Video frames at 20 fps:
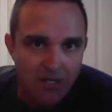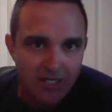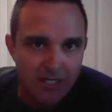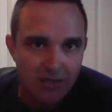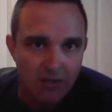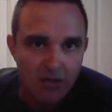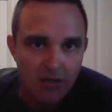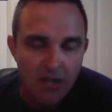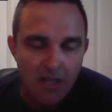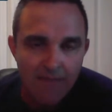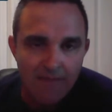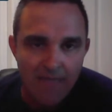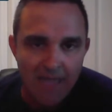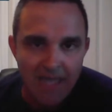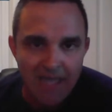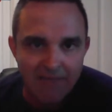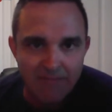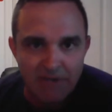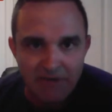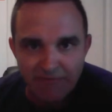here
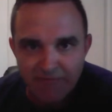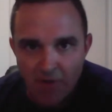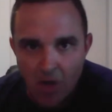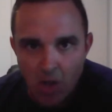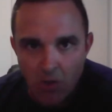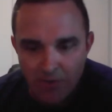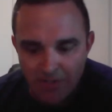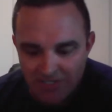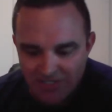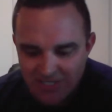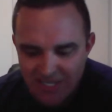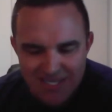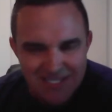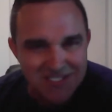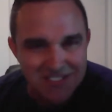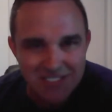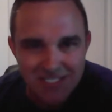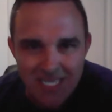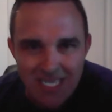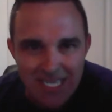that have been following us
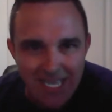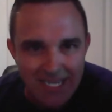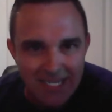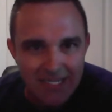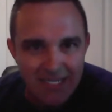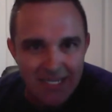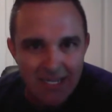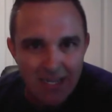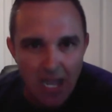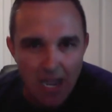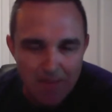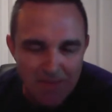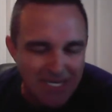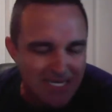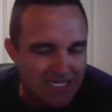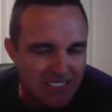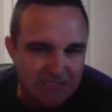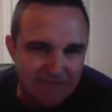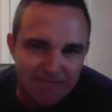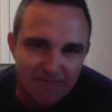see it. I
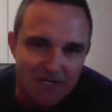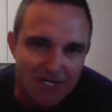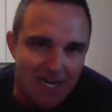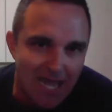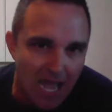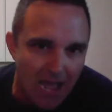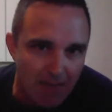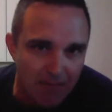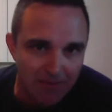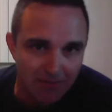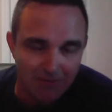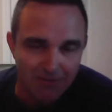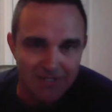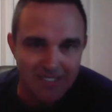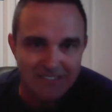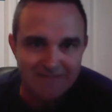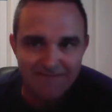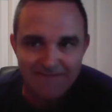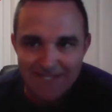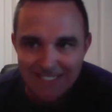mean, it's phenomenal.
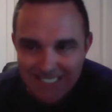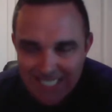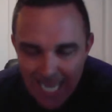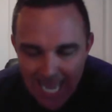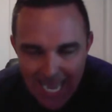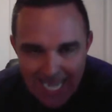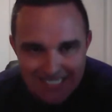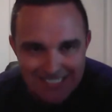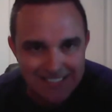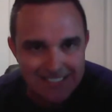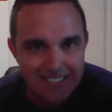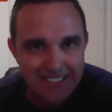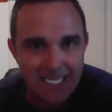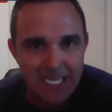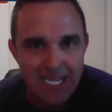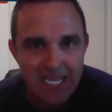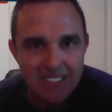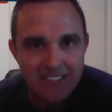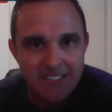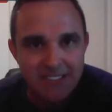It's
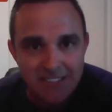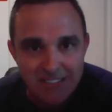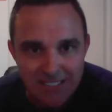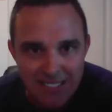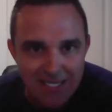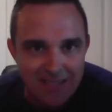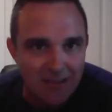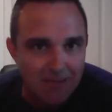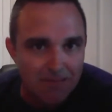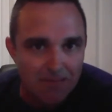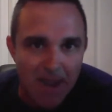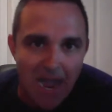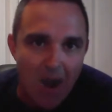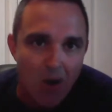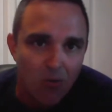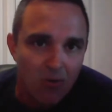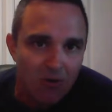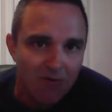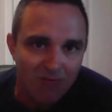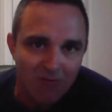fantastic to see the
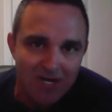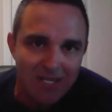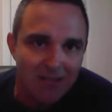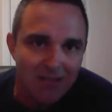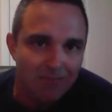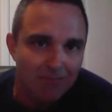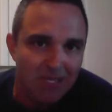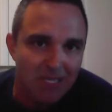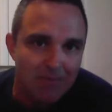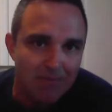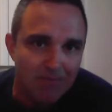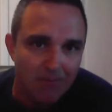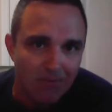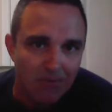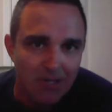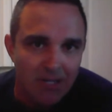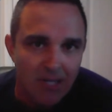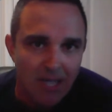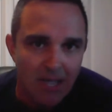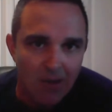power of we, the
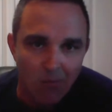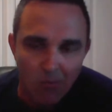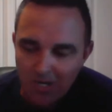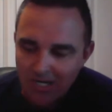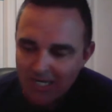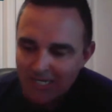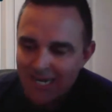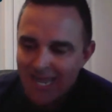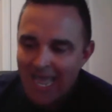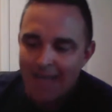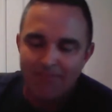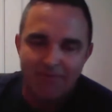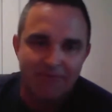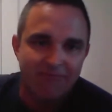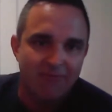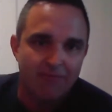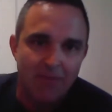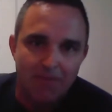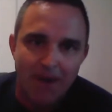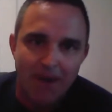people, and what can
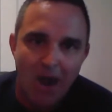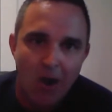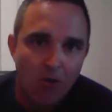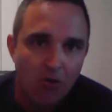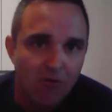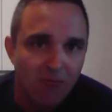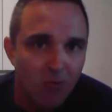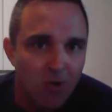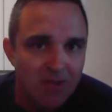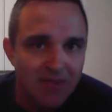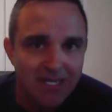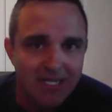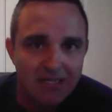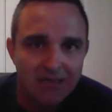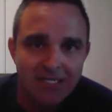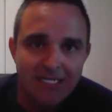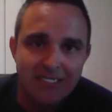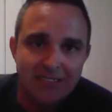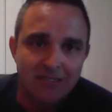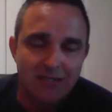happen from the power of one that
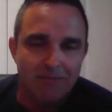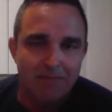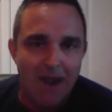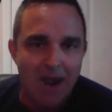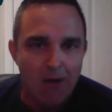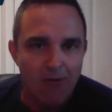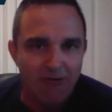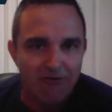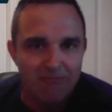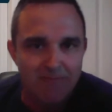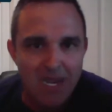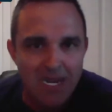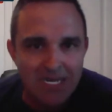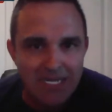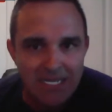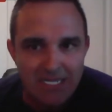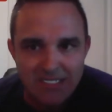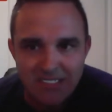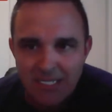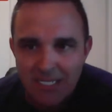can lead to the power of
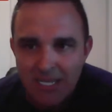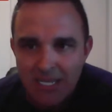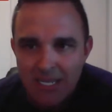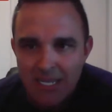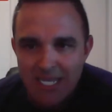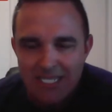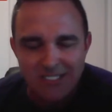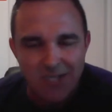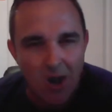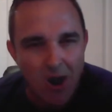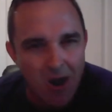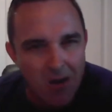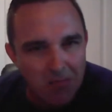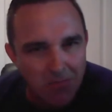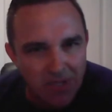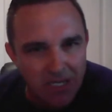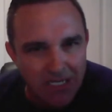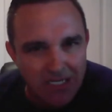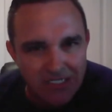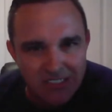many. It's
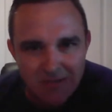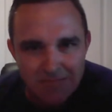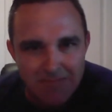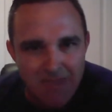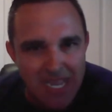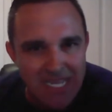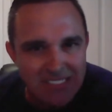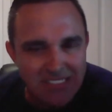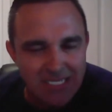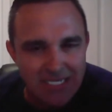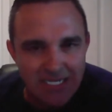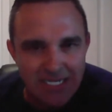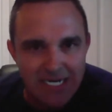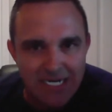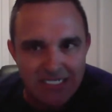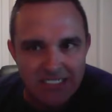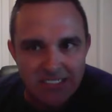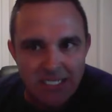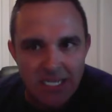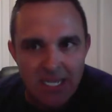humbling. It's amazing.
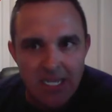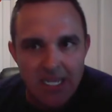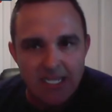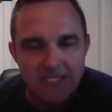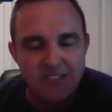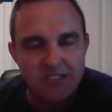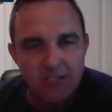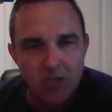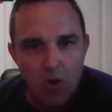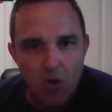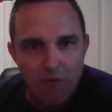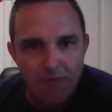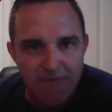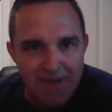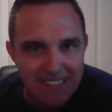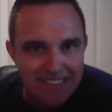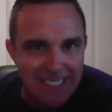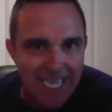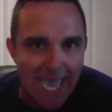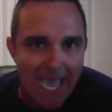And it's so
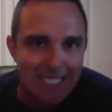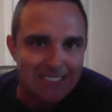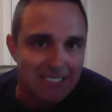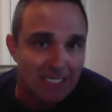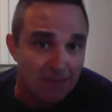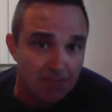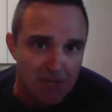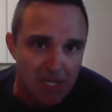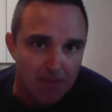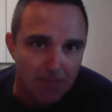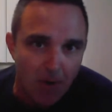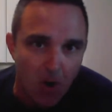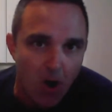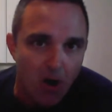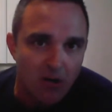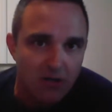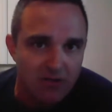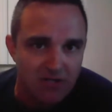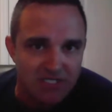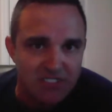fantastic to be a
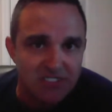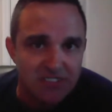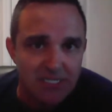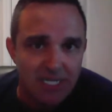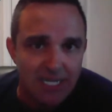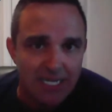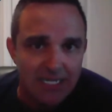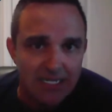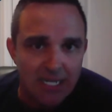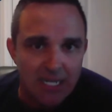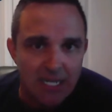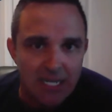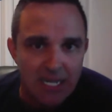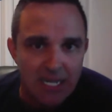part of this thing